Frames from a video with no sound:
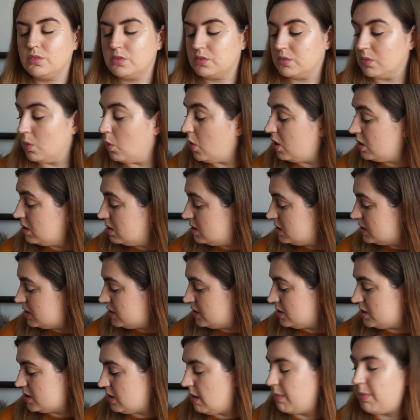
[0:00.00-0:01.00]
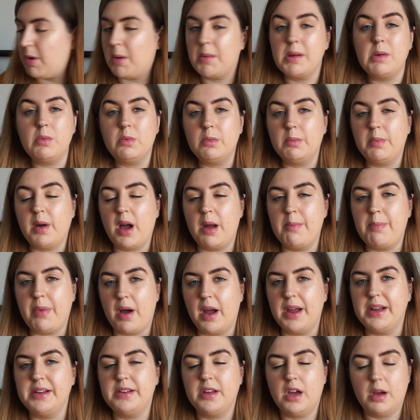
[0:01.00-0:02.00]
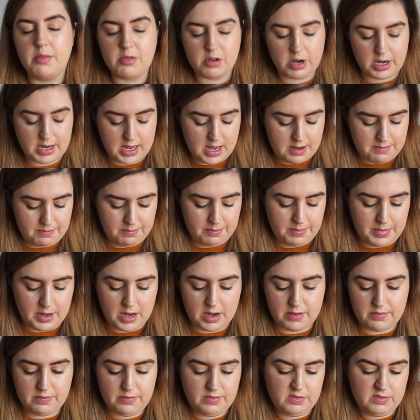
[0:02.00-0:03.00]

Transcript: ones, so I probably wouldn't buy Bioderma again, but